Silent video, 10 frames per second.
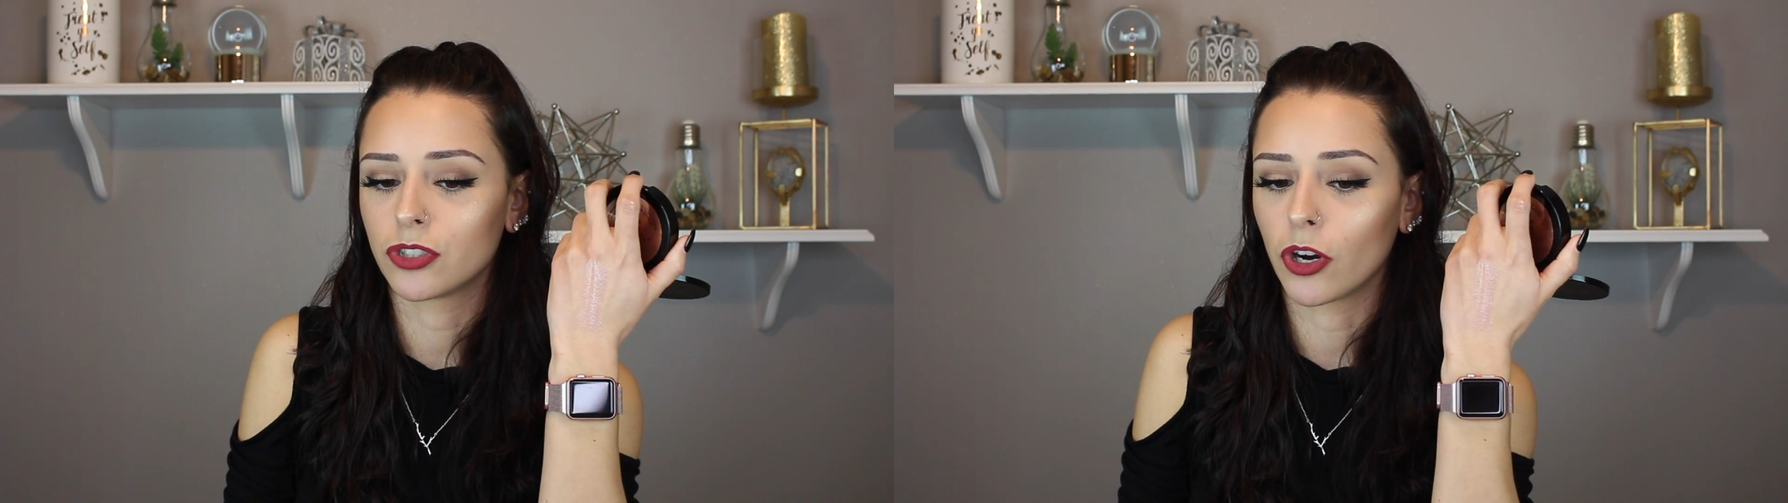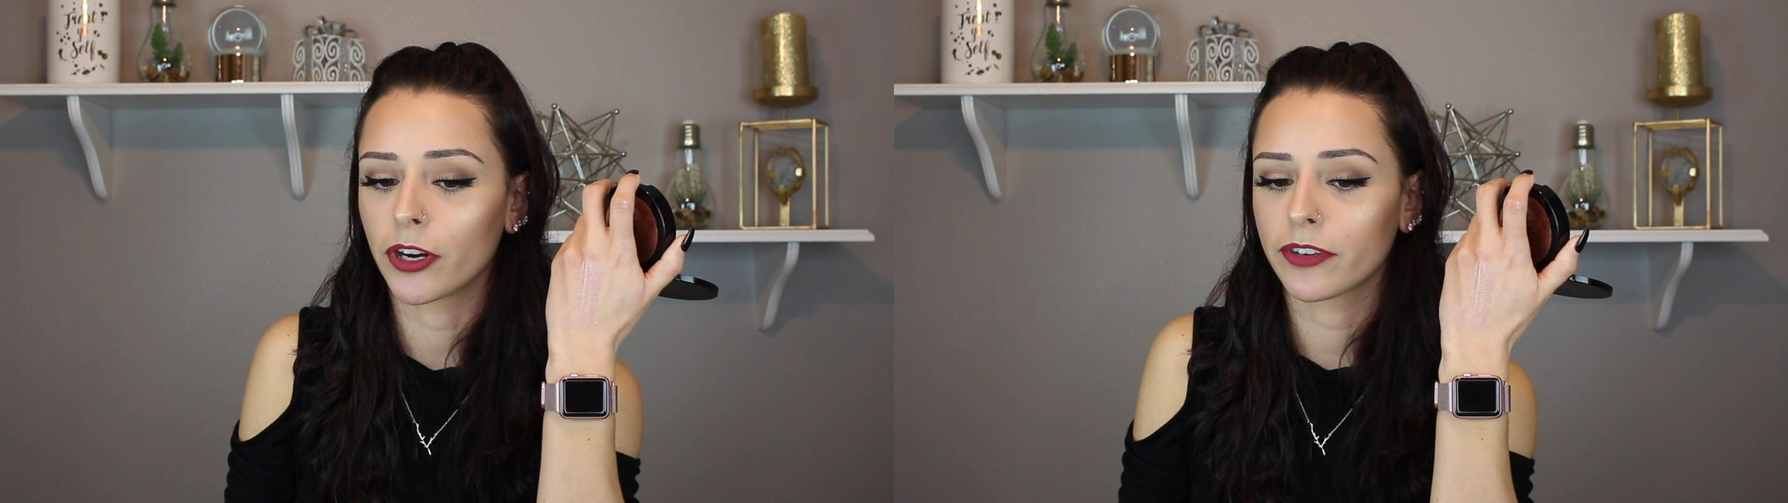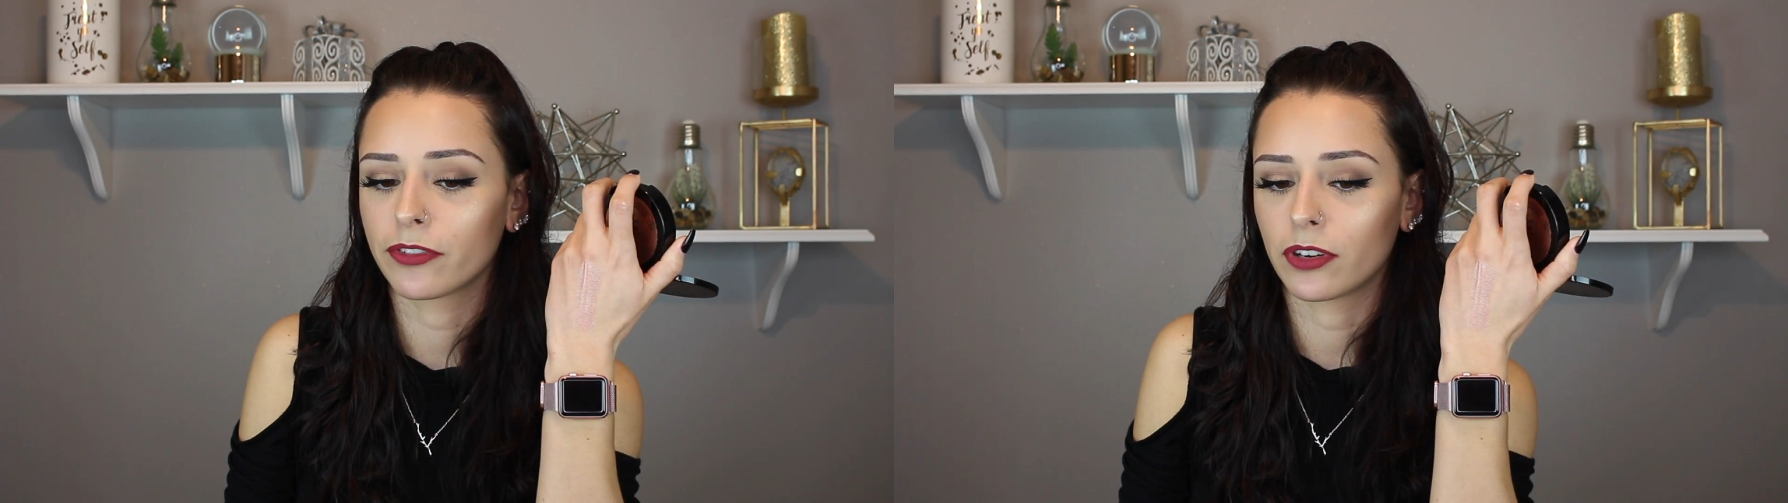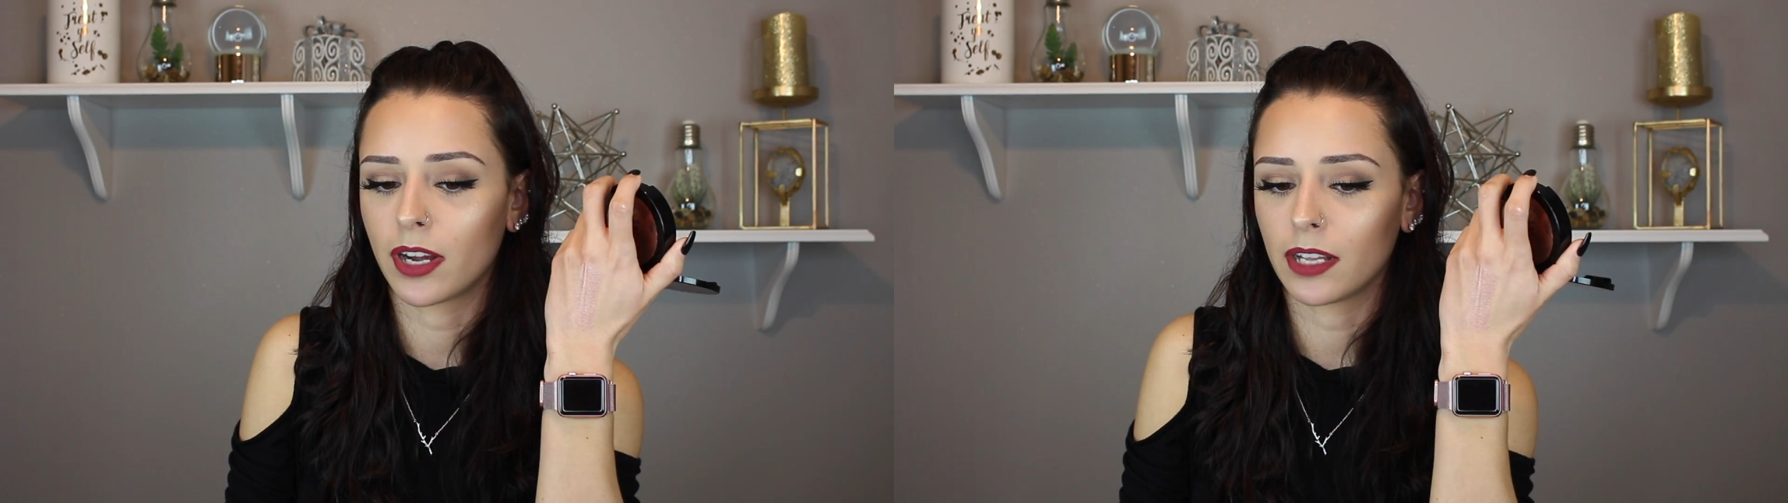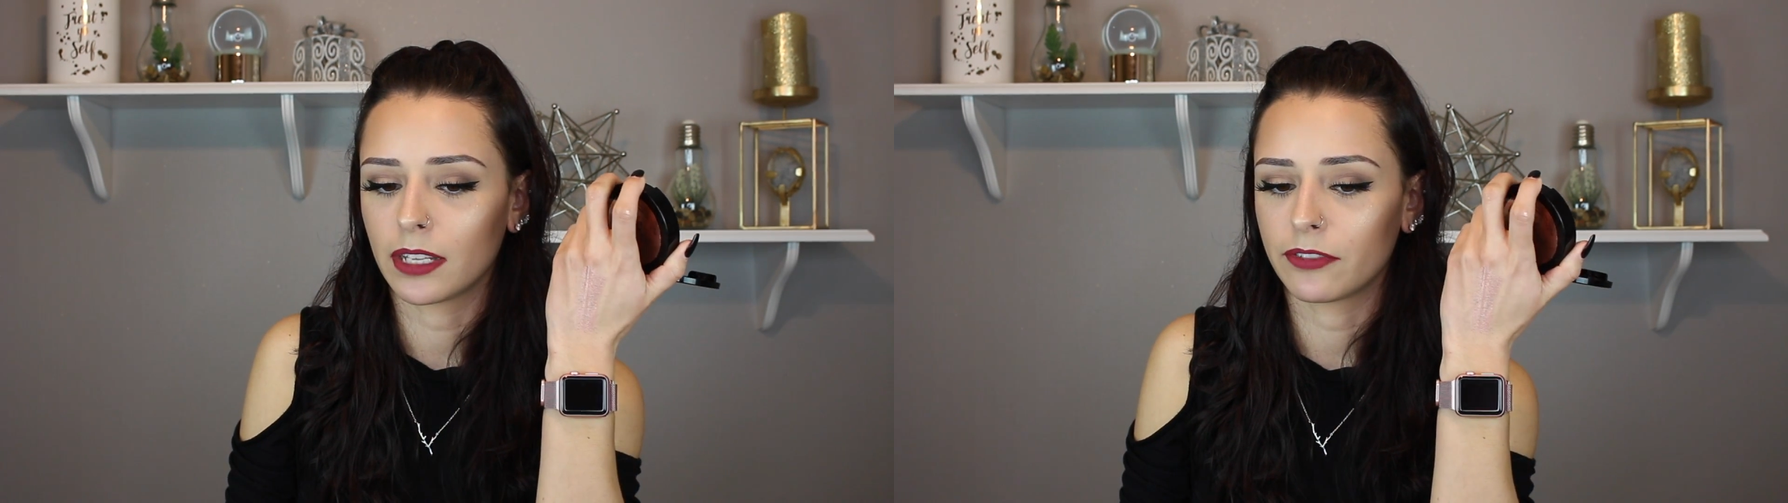dark for a
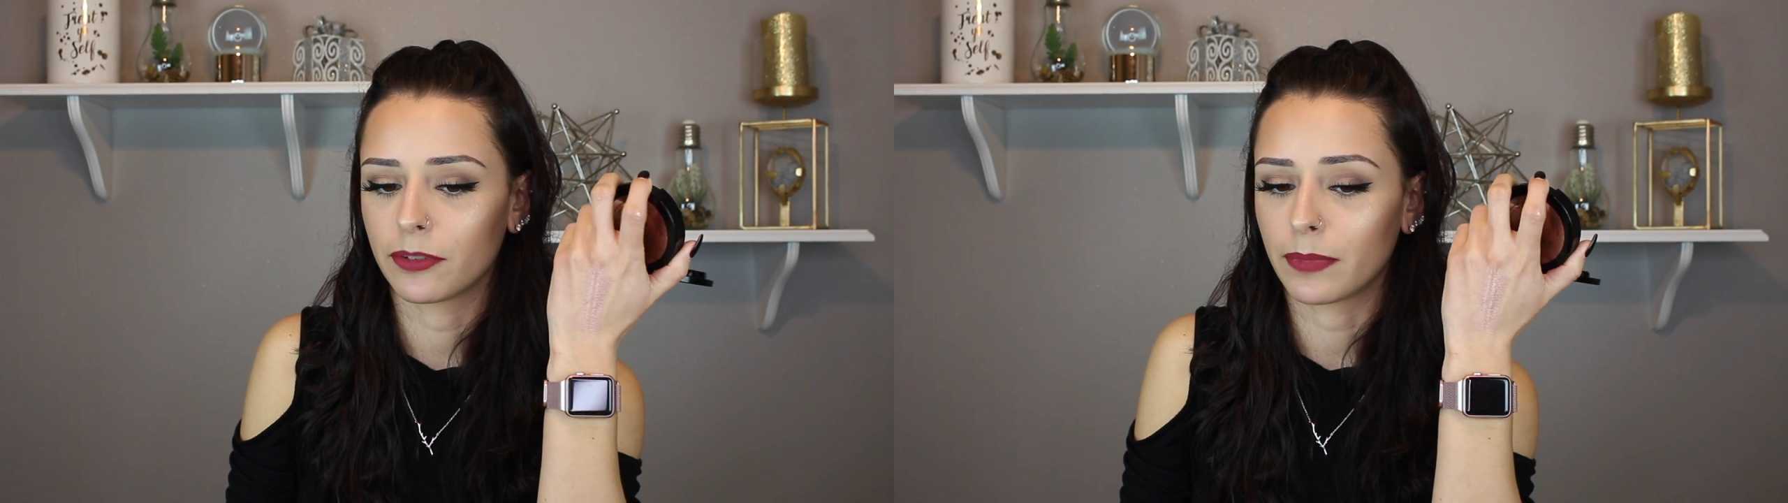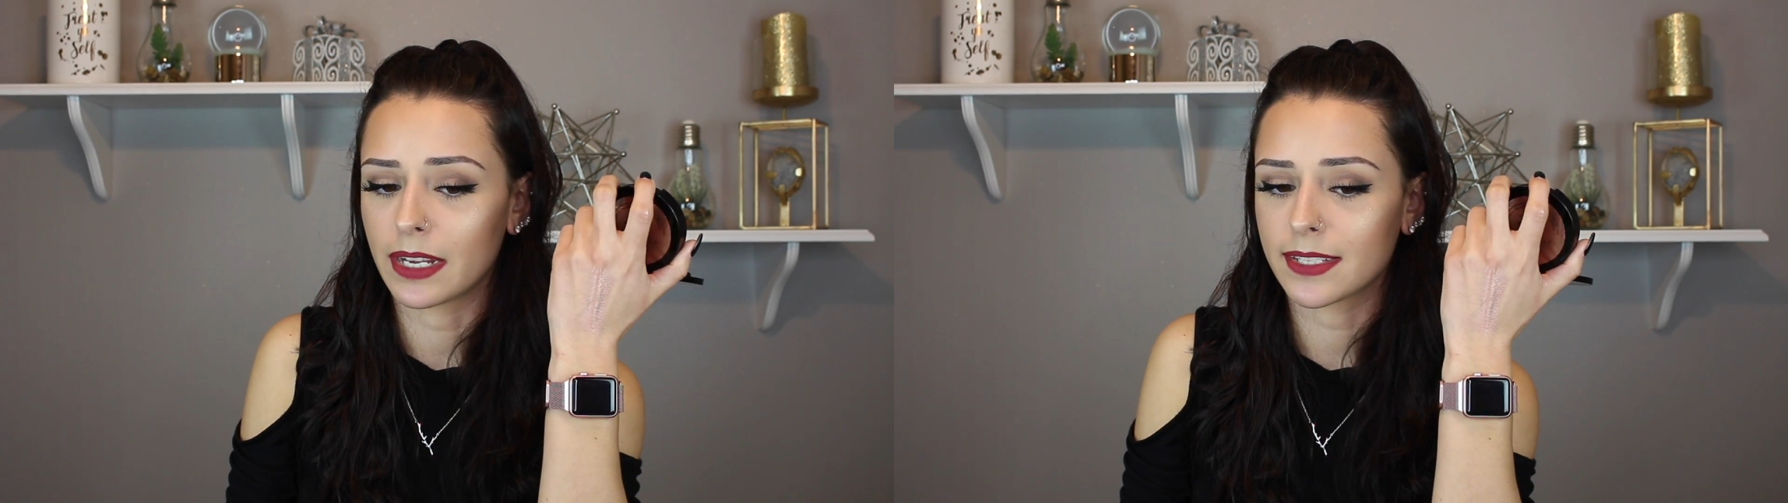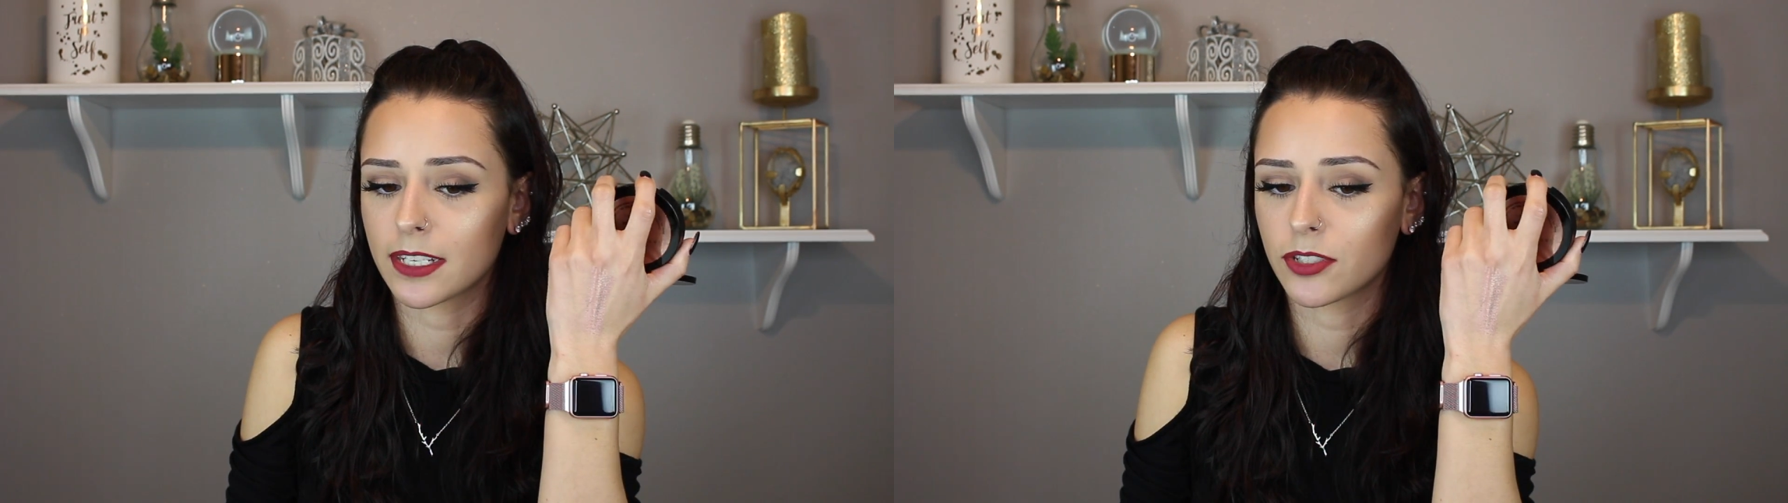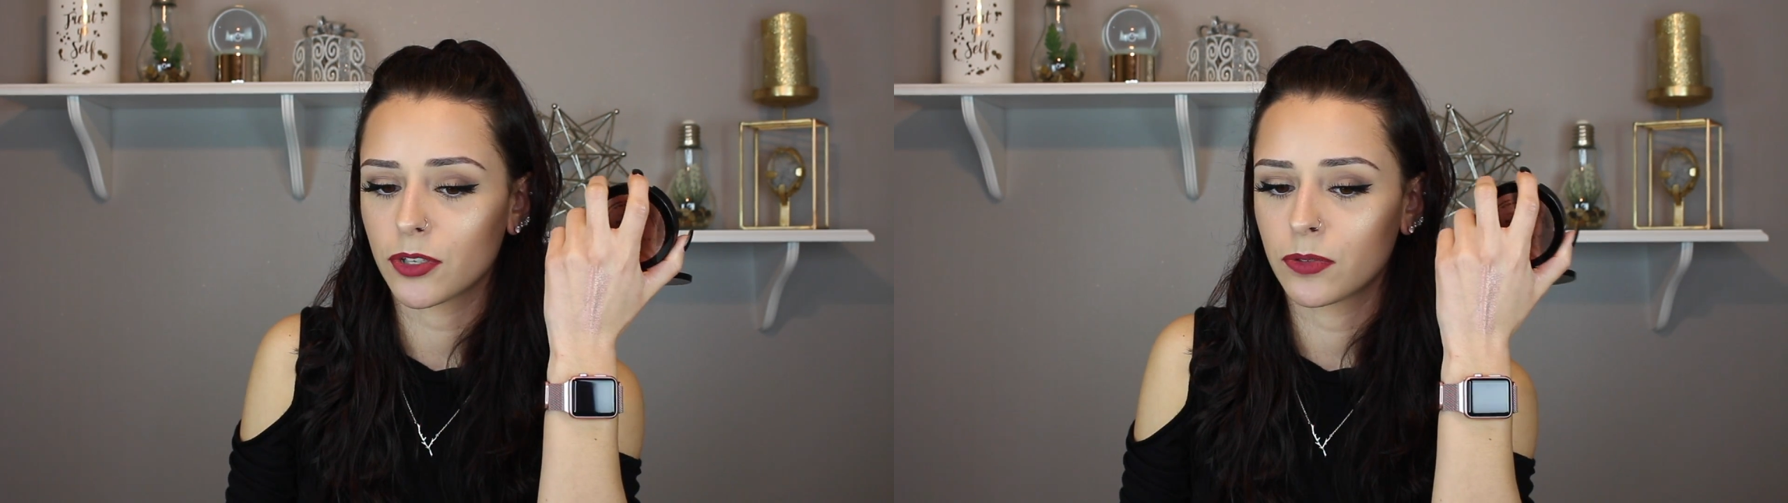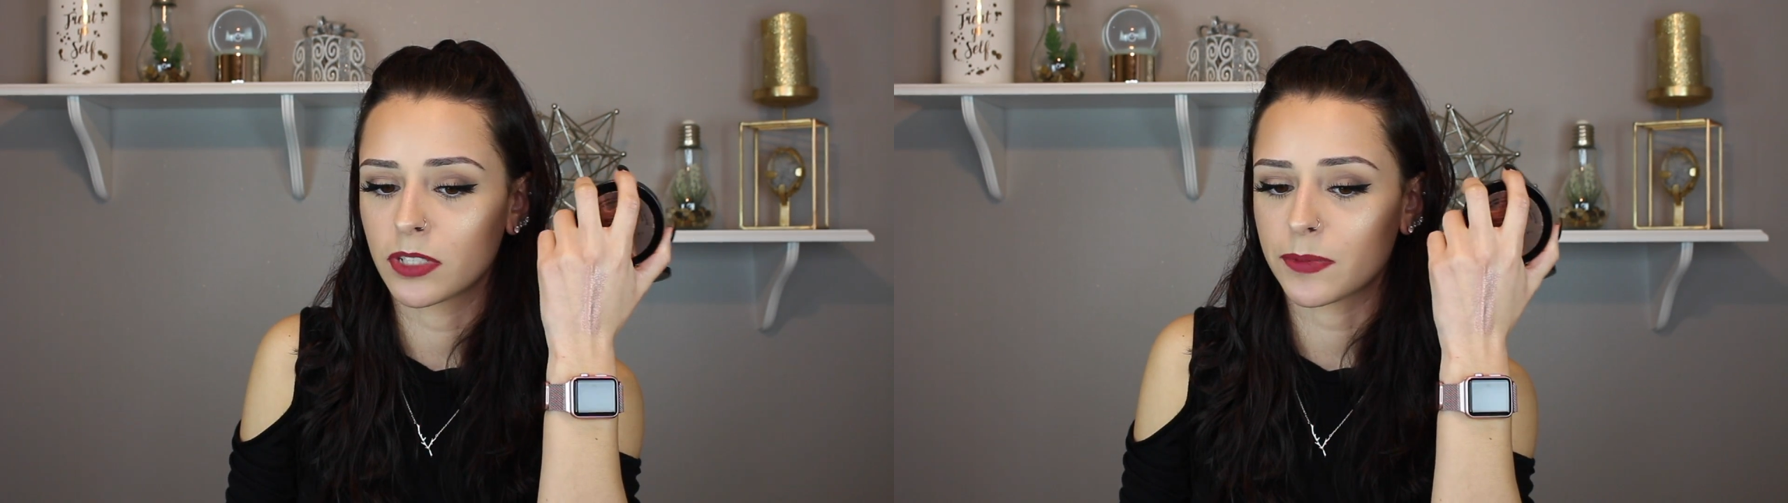highlight for my skin tone,